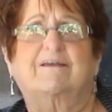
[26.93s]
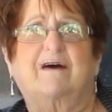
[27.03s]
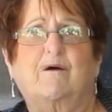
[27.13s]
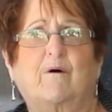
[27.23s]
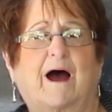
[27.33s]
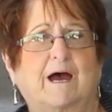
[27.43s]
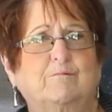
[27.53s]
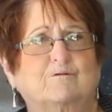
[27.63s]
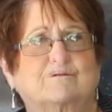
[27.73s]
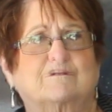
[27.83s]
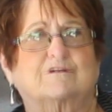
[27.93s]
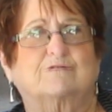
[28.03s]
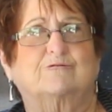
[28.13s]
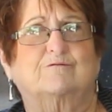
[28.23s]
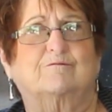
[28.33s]
that they were able
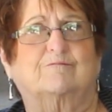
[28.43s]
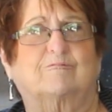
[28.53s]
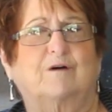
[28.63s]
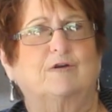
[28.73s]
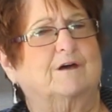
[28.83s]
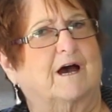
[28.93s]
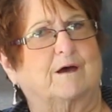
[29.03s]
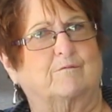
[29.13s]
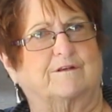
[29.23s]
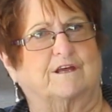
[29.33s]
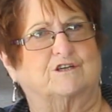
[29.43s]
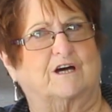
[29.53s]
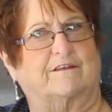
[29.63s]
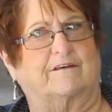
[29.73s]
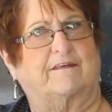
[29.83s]
to communicate with each
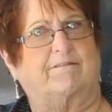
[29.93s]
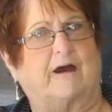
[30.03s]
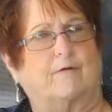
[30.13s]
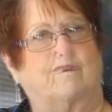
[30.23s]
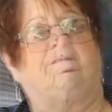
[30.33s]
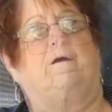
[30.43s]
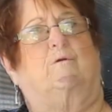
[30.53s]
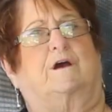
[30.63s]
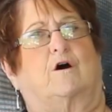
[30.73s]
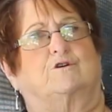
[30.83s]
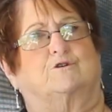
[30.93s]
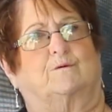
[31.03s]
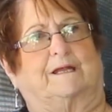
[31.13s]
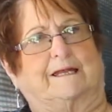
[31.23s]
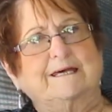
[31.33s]
other, A, that they were going to
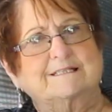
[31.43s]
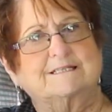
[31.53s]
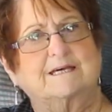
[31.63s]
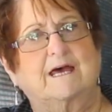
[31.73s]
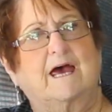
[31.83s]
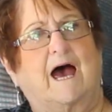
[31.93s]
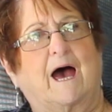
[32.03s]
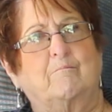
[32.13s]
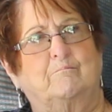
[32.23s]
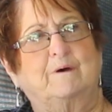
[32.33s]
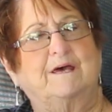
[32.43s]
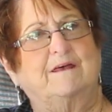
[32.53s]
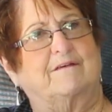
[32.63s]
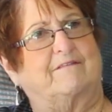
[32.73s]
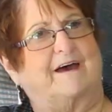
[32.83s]
enlist, and
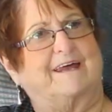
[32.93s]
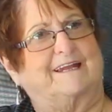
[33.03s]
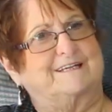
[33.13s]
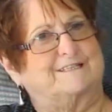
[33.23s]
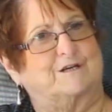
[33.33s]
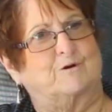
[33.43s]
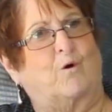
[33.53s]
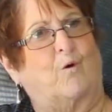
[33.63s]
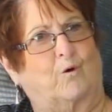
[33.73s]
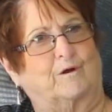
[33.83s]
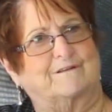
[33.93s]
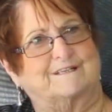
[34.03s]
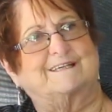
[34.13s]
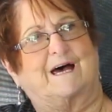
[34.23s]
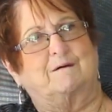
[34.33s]
B, that they enlisted all at the
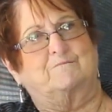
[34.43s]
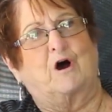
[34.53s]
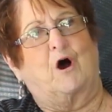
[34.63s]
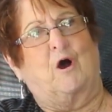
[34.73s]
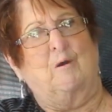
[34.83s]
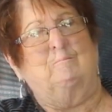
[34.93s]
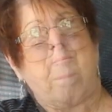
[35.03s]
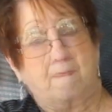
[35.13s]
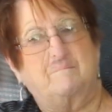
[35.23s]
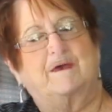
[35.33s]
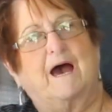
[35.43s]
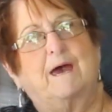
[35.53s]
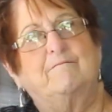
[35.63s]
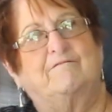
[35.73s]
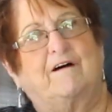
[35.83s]
same time. They
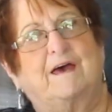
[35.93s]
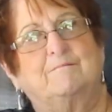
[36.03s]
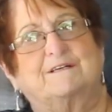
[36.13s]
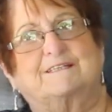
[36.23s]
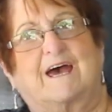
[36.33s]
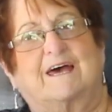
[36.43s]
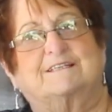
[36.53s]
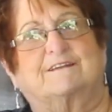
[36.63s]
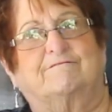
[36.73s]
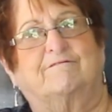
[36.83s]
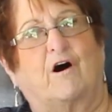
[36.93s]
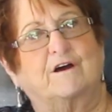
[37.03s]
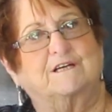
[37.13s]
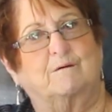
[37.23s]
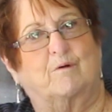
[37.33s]
became famous as the
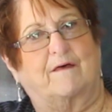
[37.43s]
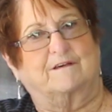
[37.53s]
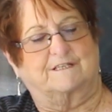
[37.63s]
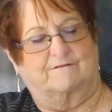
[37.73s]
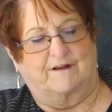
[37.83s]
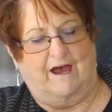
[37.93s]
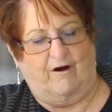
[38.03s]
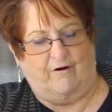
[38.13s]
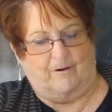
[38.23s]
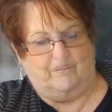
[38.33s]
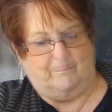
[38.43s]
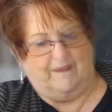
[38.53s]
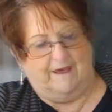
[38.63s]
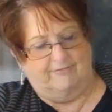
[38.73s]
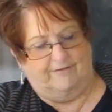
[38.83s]
Fighting Brothers of Nowra,
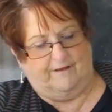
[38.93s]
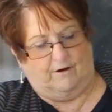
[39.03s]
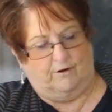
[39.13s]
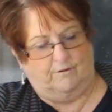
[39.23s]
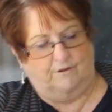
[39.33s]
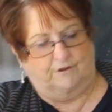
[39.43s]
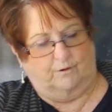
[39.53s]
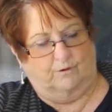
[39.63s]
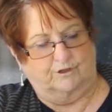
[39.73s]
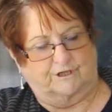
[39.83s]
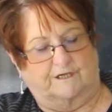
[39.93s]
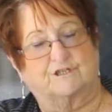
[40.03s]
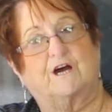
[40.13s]
even though George and